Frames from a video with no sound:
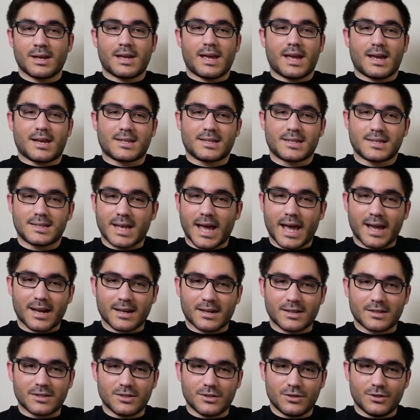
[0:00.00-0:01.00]

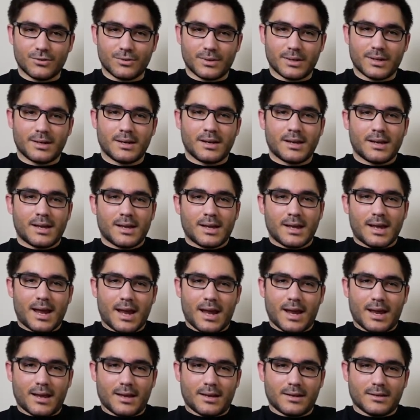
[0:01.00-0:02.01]
ecstatic to do it.
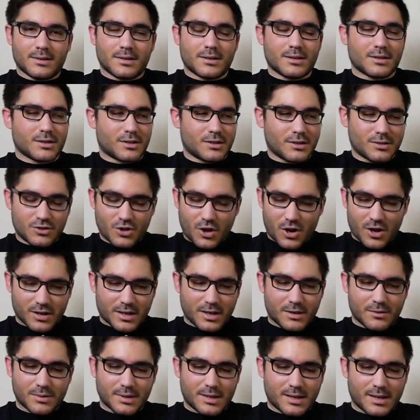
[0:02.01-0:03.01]
And
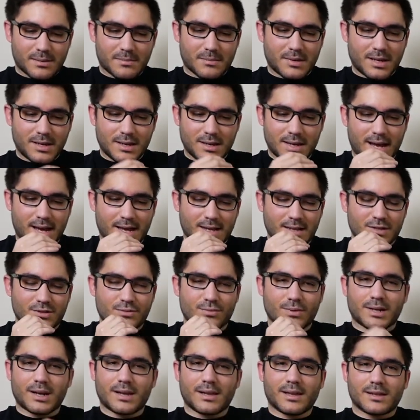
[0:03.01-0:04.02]
talking with him, he has
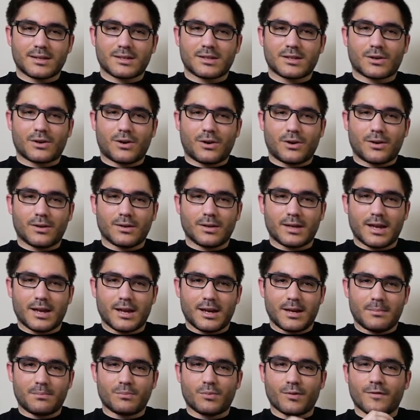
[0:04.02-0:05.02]
what I like to call
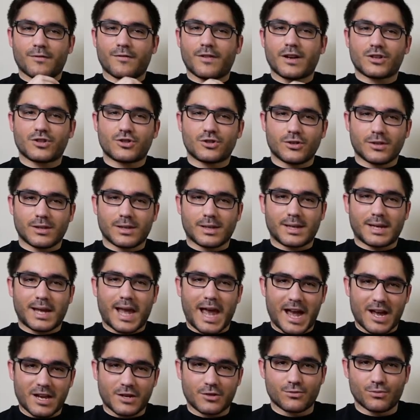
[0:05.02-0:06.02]
a professionally
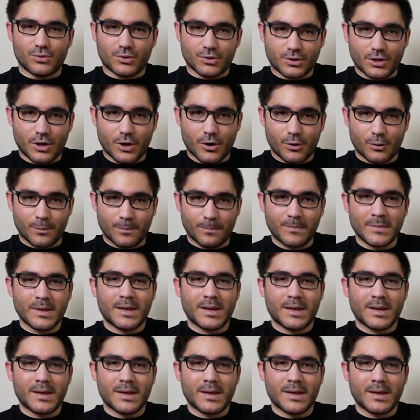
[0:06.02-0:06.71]
casual tone,